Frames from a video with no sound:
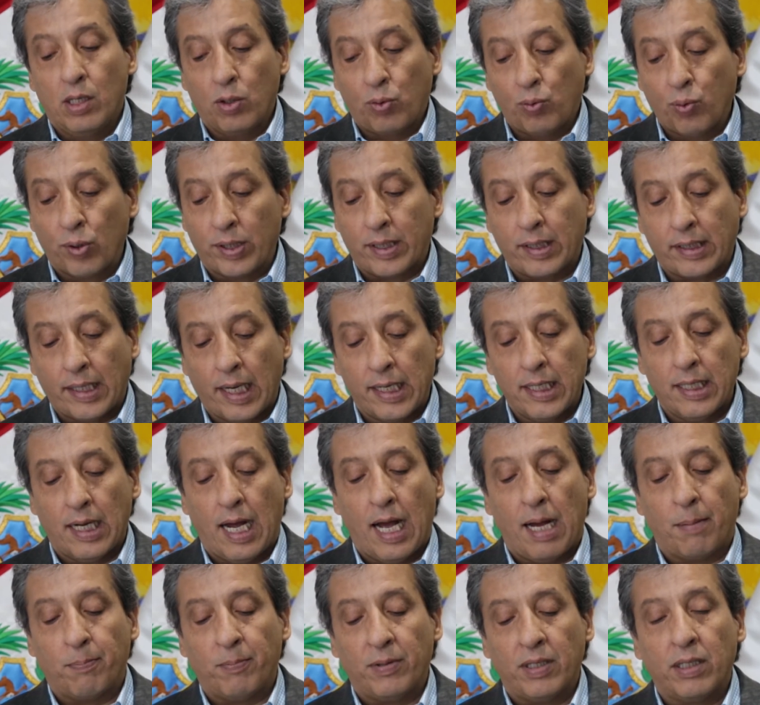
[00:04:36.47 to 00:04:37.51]
to scale
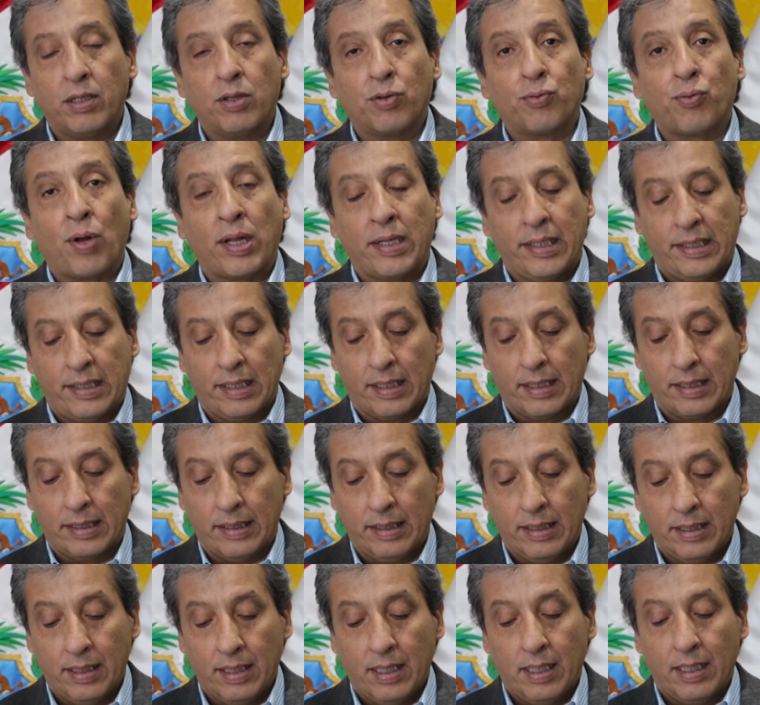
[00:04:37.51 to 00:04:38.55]
up
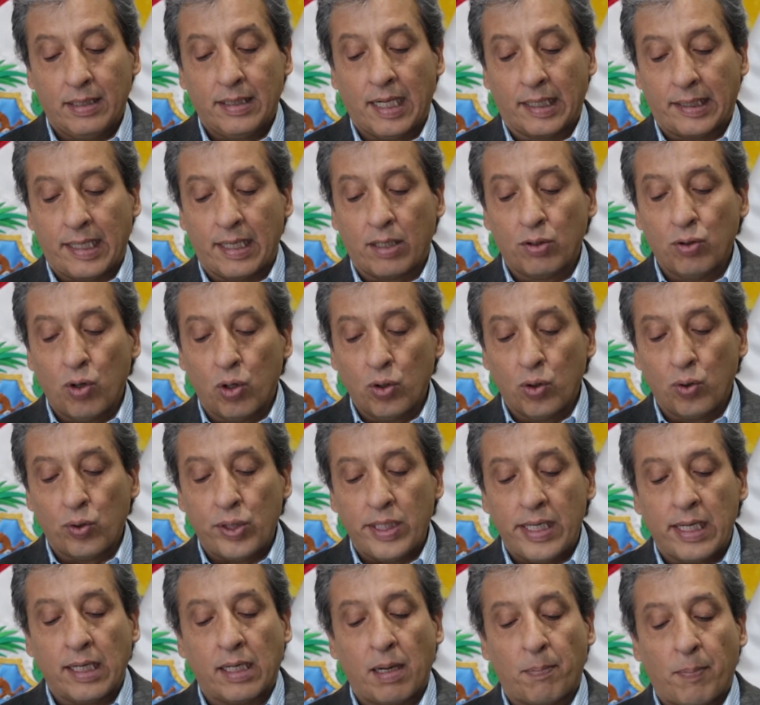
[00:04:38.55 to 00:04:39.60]
radically the
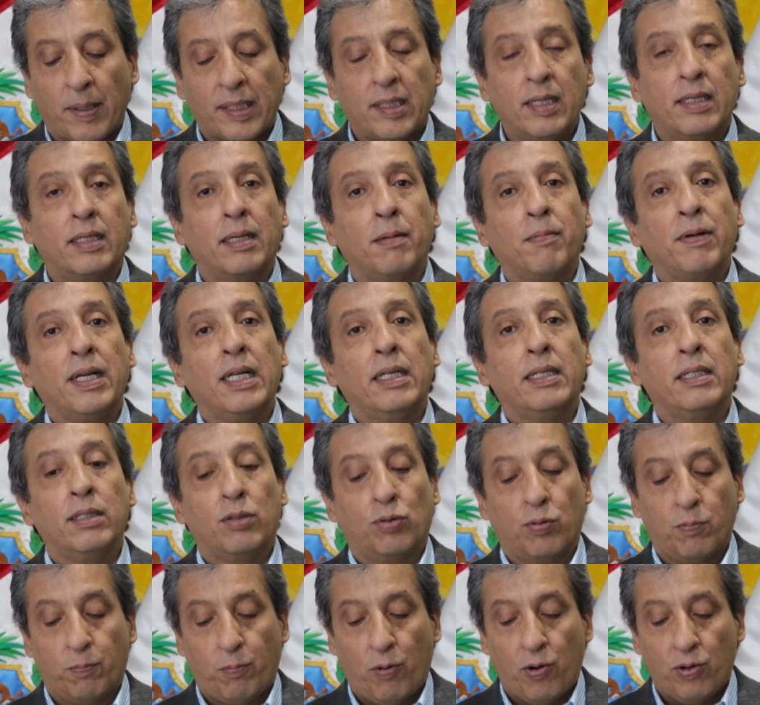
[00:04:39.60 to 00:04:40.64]
technology and capacity building
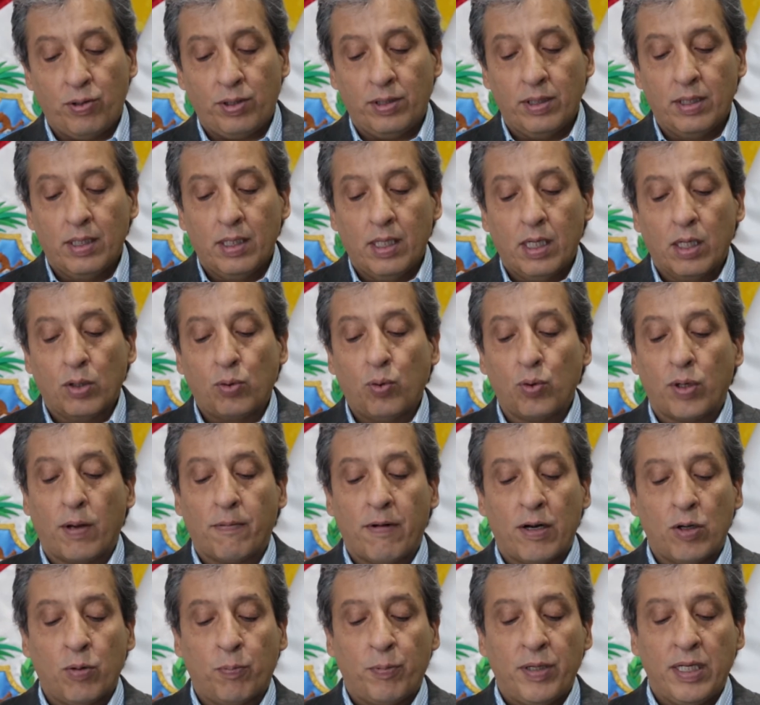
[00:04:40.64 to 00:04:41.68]
support to
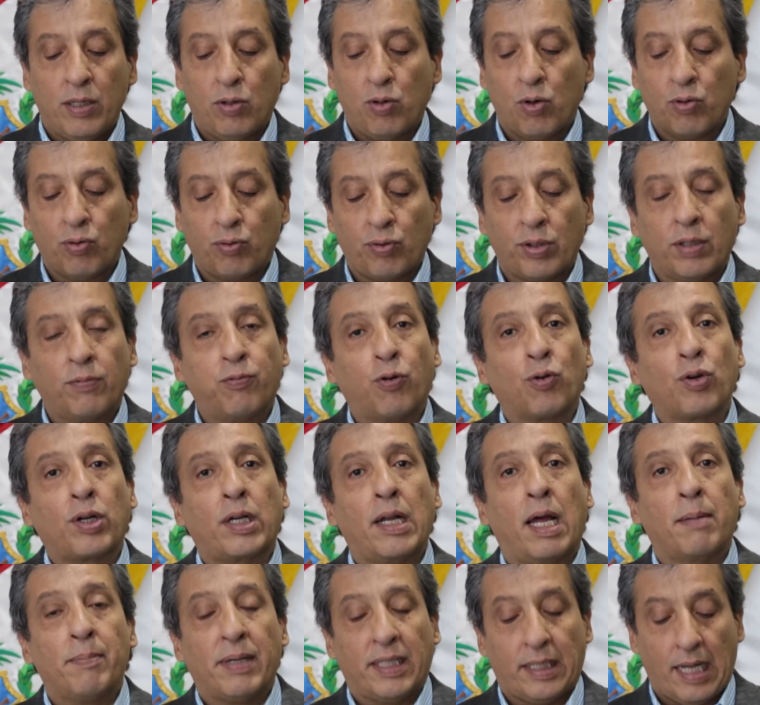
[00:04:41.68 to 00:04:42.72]
developing countries for
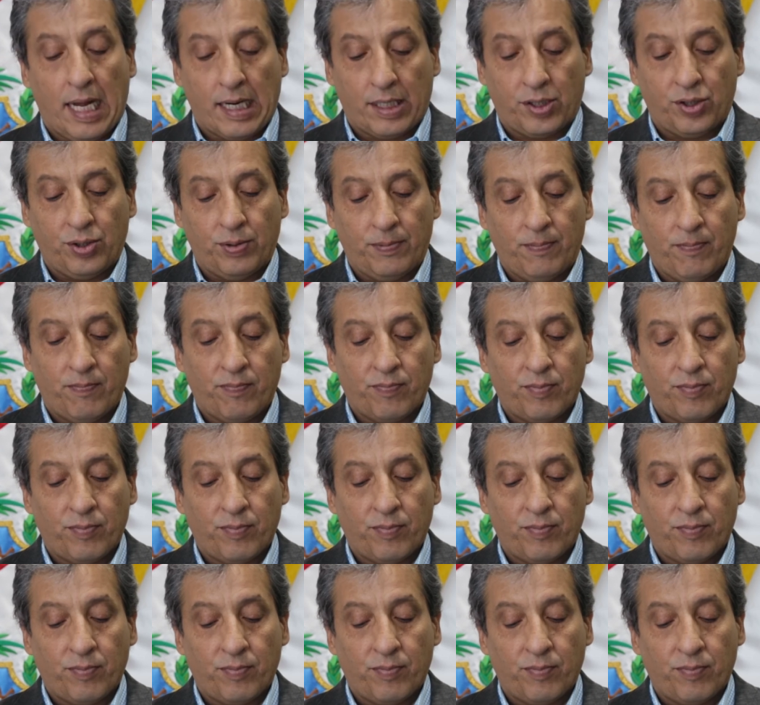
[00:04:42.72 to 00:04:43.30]
climate action.